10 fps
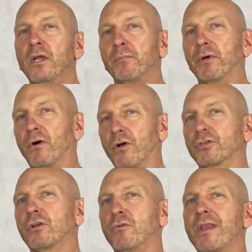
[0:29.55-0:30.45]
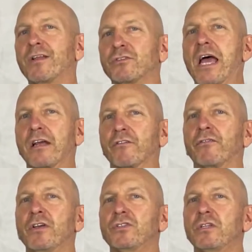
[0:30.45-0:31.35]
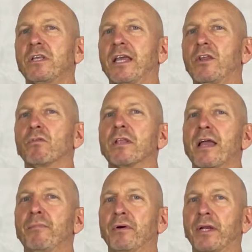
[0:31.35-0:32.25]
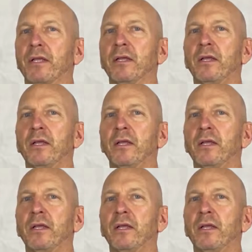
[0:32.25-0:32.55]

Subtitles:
but also not sacrificing any reliability.